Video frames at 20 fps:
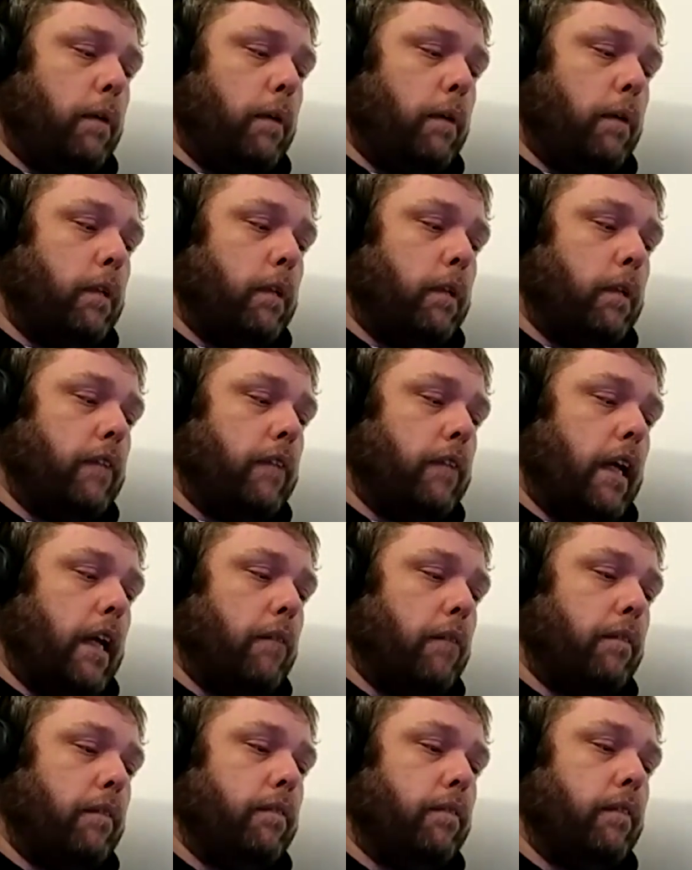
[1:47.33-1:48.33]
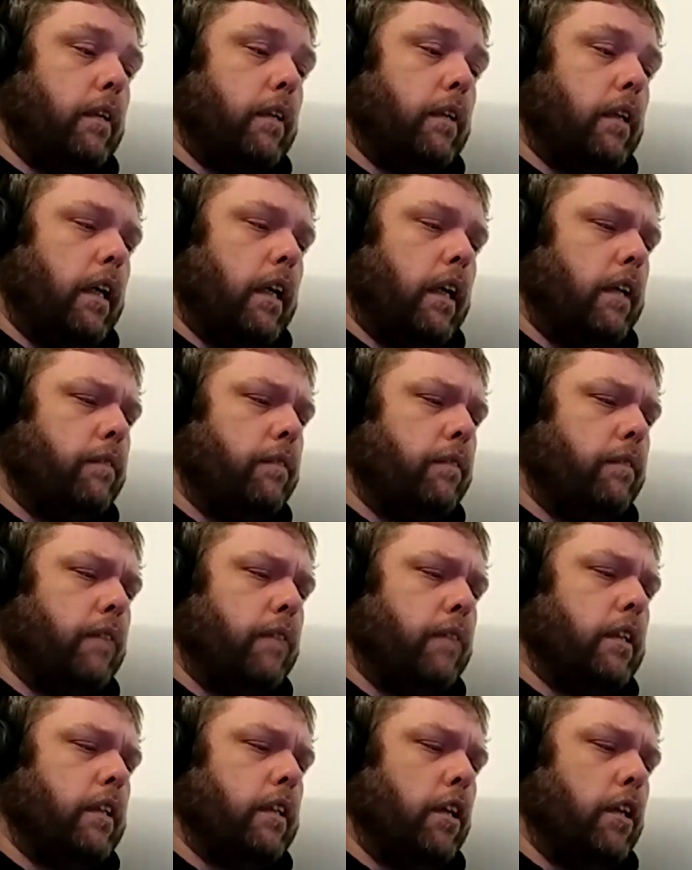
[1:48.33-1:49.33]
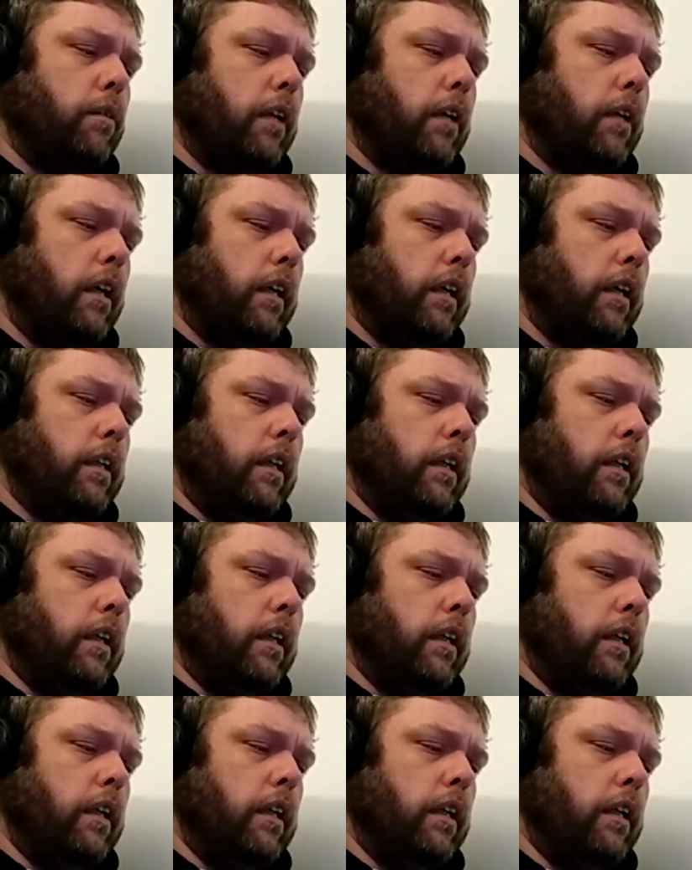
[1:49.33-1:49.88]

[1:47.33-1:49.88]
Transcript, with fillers: I believe they have a, f- a fund going on.